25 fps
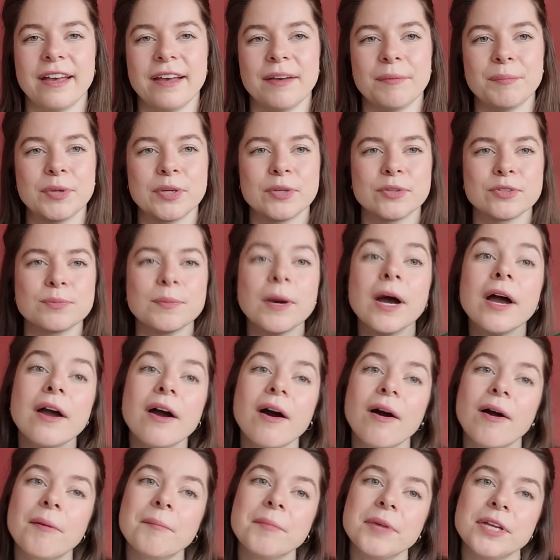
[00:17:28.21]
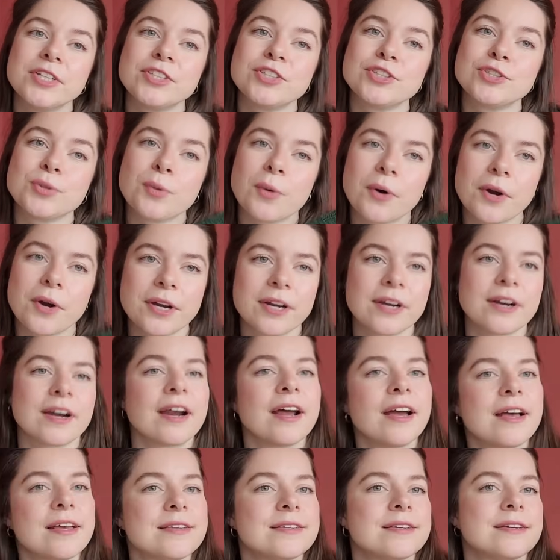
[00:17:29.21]
Because my arm is shorter,
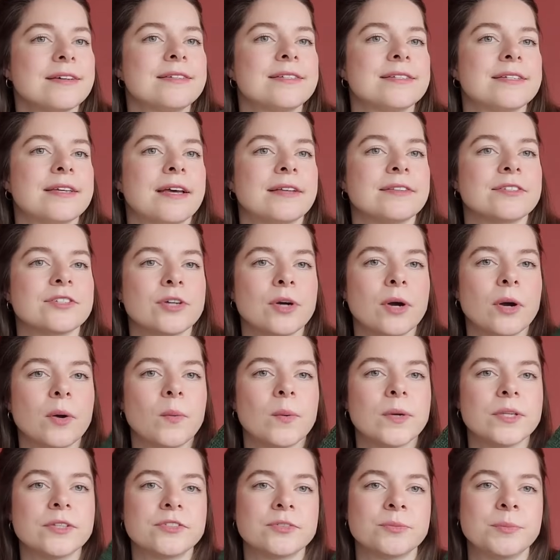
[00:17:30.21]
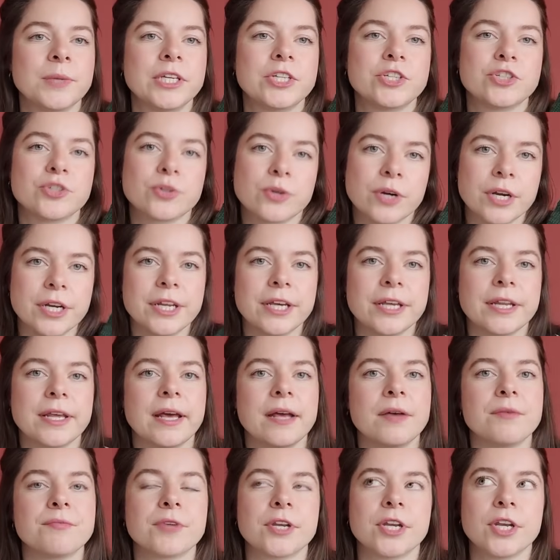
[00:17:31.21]
as I said, so I want to make sure that I
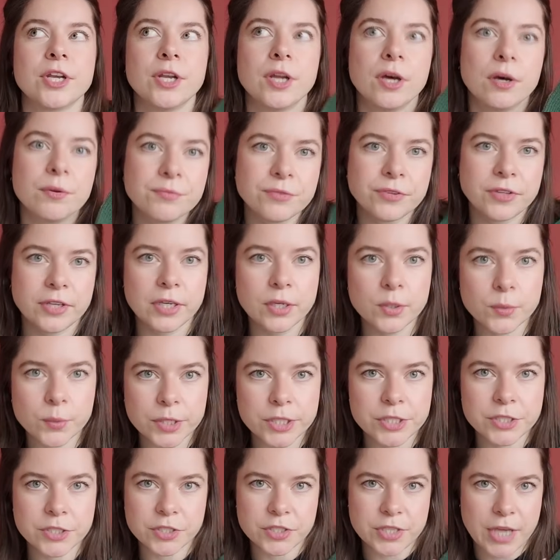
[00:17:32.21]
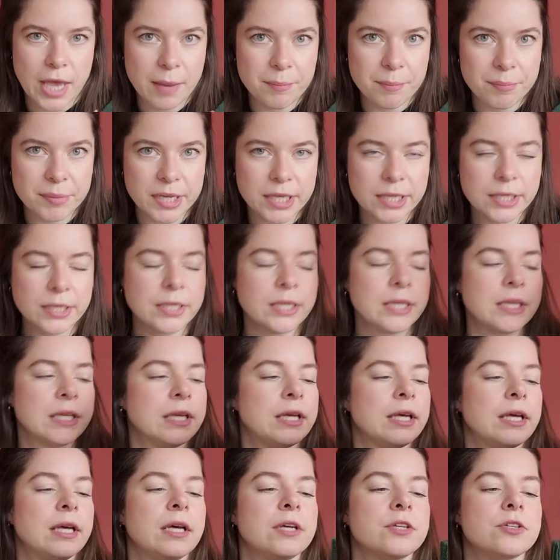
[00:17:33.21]
have enough decreases happening.
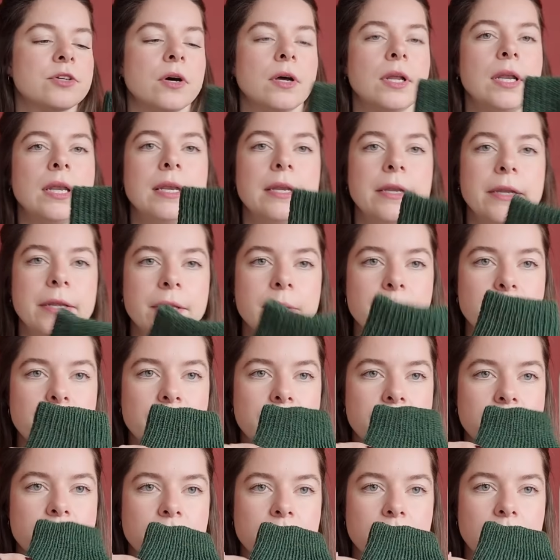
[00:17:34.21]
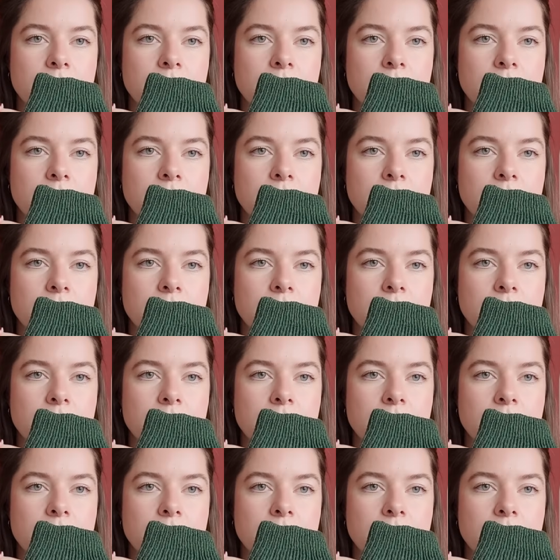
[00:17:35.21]
So a little bit